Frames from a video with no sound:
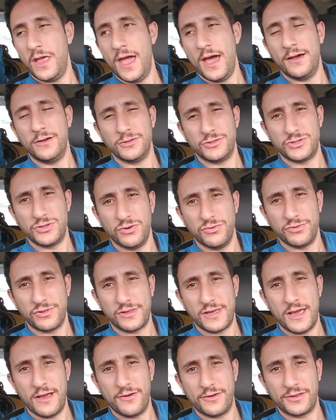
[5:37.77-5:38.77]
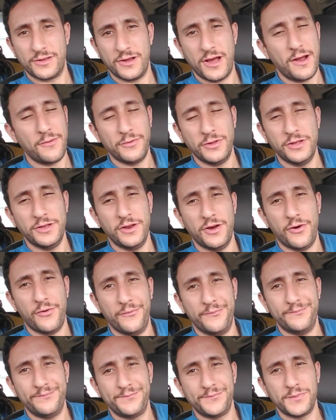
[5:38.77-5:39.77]
Alex Jones character. I really
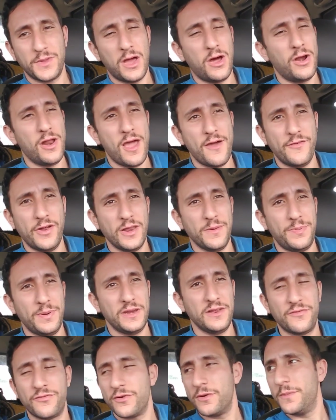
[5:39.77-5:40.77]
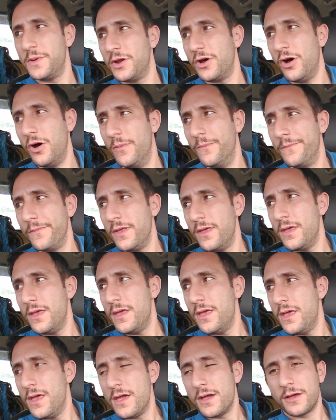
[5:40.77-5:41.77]
don't. I don't have any pity for him at all.
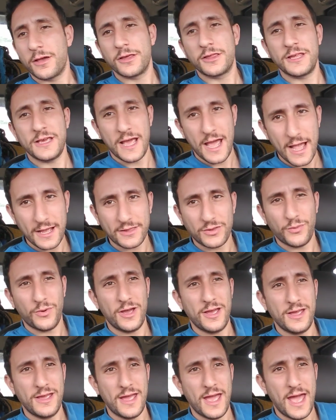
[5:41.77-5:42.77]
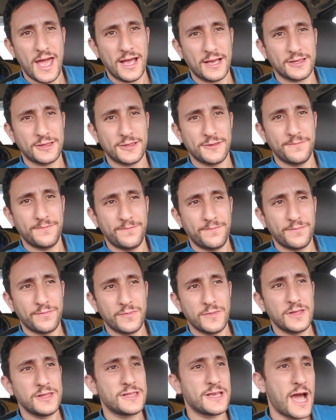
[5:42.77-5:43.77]
Because he acts the way he acts.
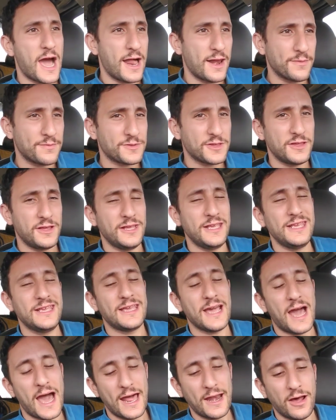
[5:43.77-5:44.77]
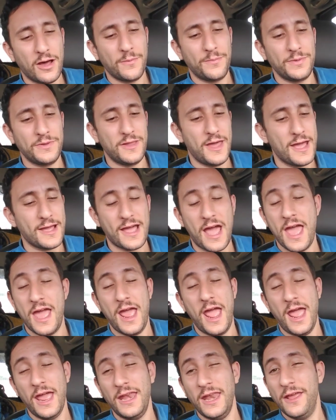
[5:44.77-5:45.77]
He got up in that,
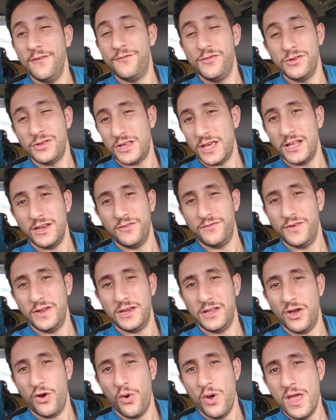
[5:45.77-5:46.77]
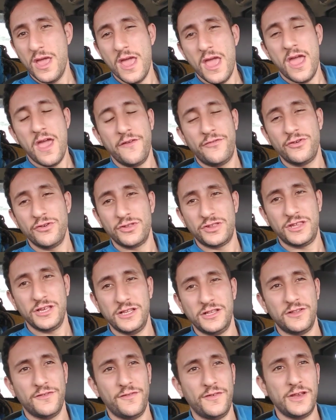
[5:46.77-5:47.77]
and if you see the video, if you've
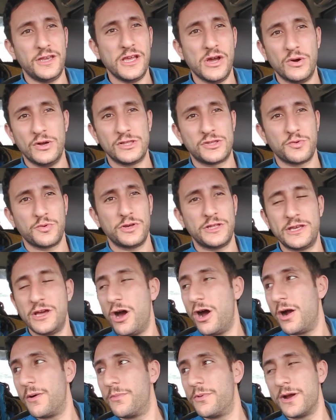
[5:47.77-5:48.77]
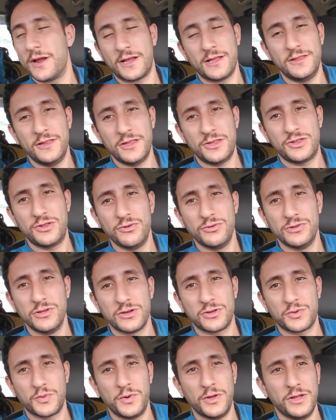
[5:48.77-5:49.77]
seen the video, it's really heartbreaking. This dude
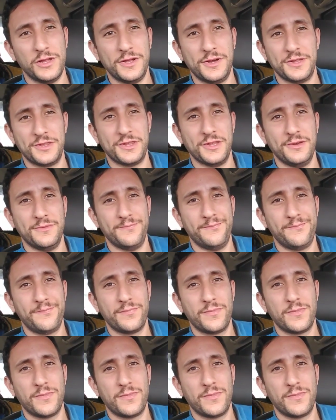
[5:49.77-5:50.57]
looks real innocent.